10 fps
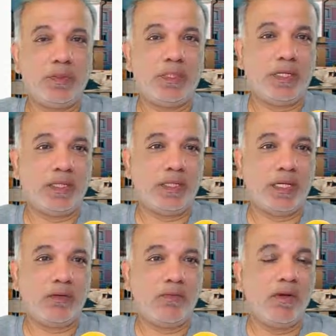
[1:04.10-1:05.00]
right
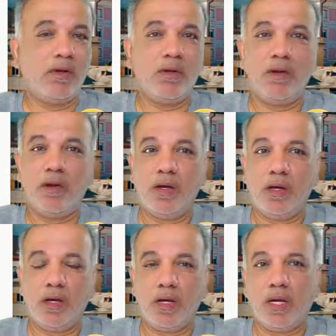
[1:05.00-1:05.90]
now,
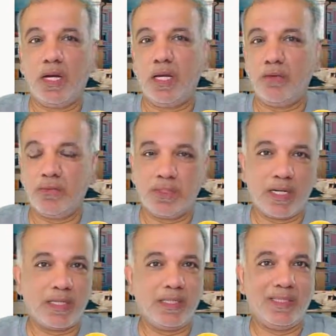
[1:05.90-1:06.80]
I have
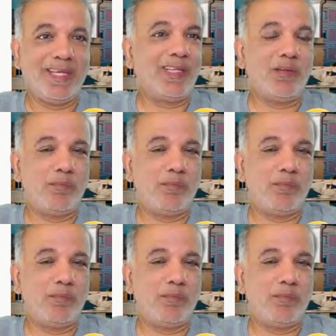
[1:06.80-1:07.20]
started that